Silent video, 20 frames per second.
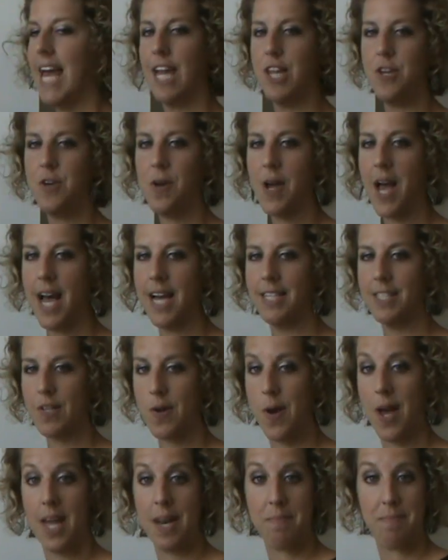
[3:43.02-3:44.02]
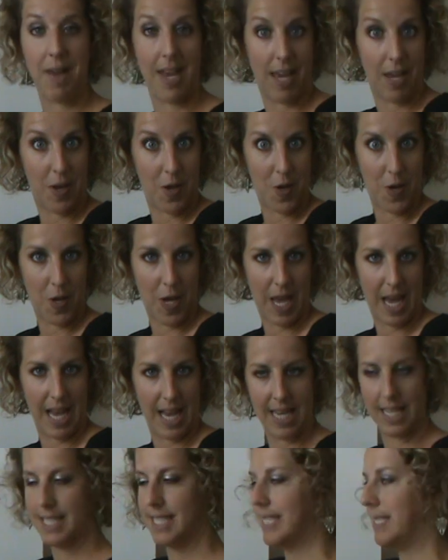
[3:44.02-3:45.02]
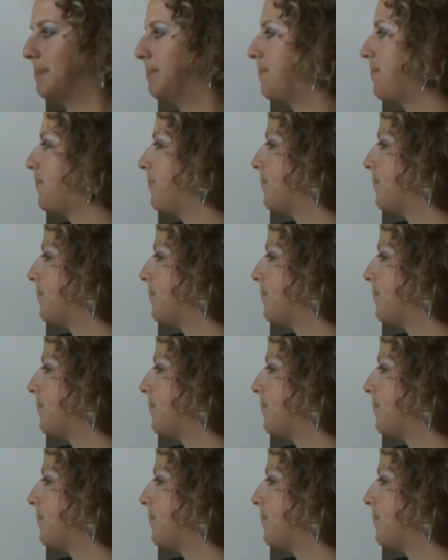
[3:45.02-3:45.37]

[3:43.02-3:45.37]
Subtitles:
and you guys go ahead and make cookies.